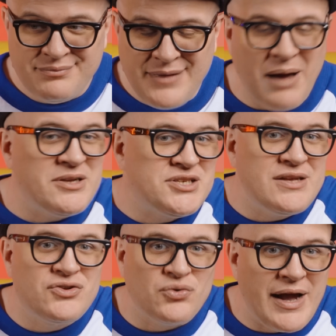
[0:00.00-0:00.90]
how much
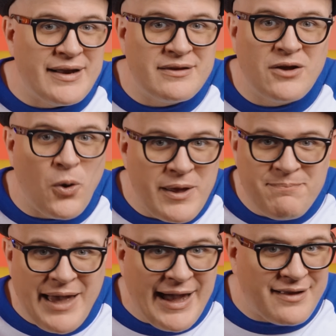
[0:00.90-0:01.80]
he dreaded
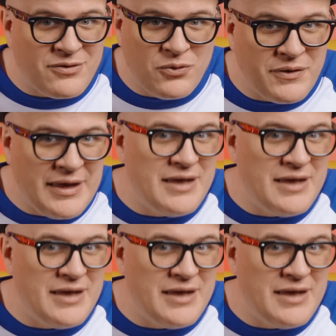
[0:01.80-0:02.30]
going back to the